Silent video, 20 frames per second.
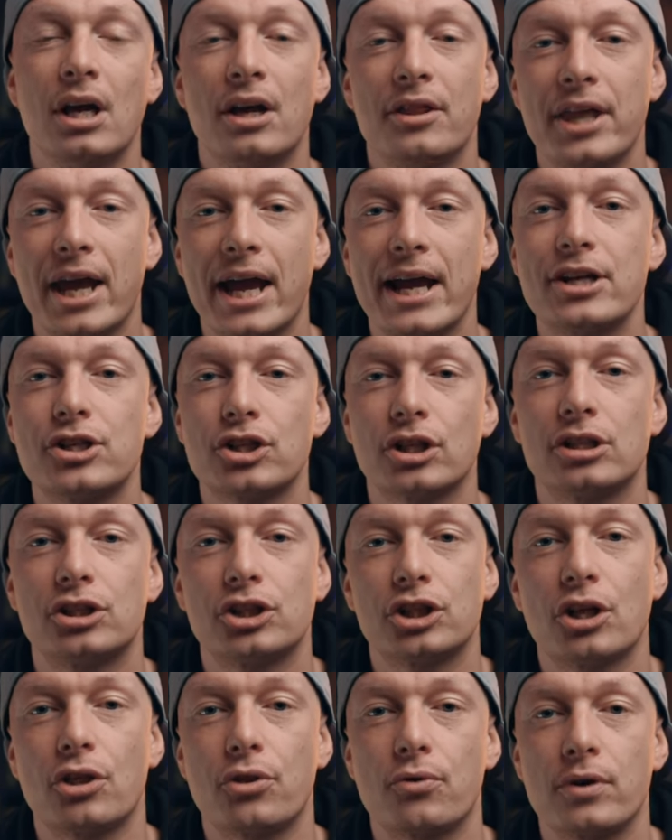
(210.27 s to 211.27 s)
The
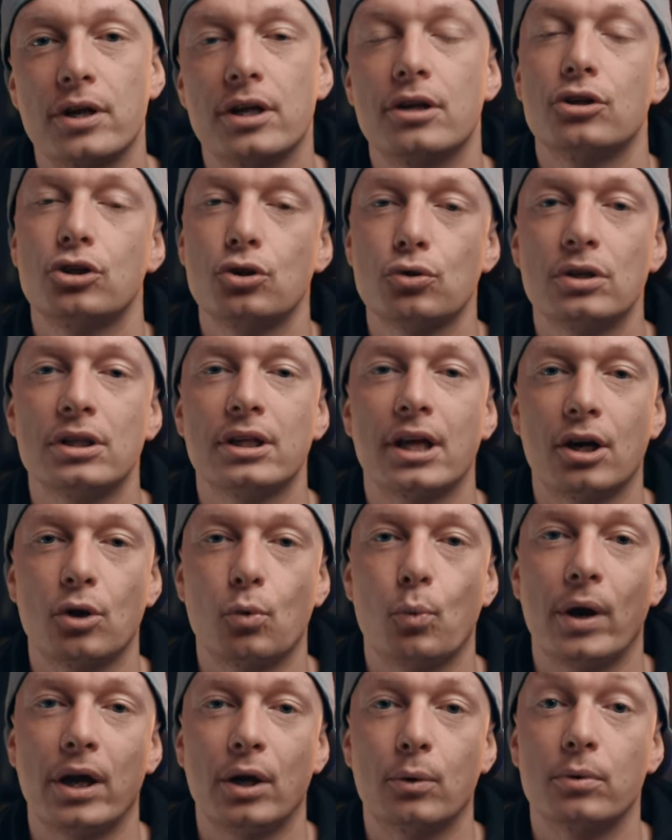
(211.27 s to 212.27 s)
HLG3 you can get
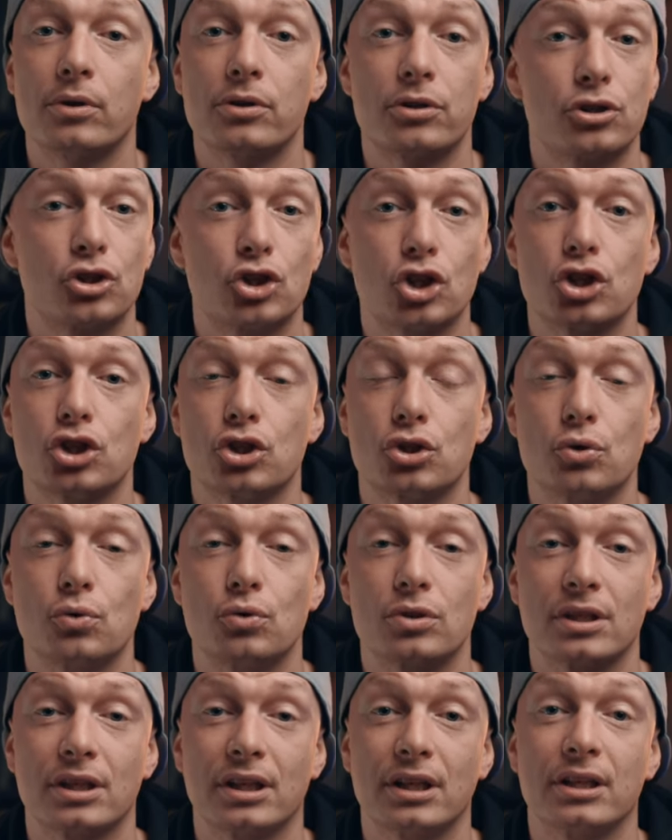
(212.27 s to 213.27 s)
away with just
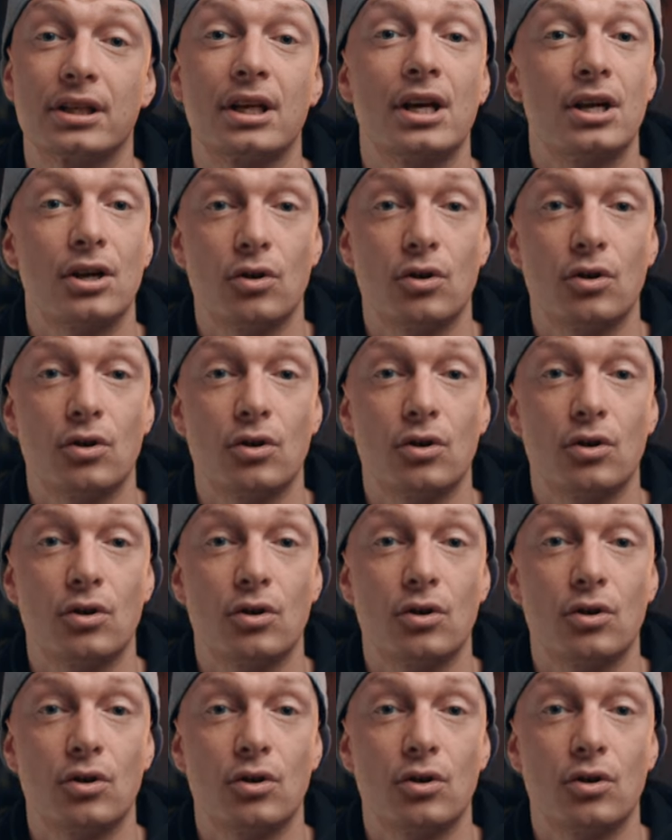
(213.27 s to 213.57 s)
using it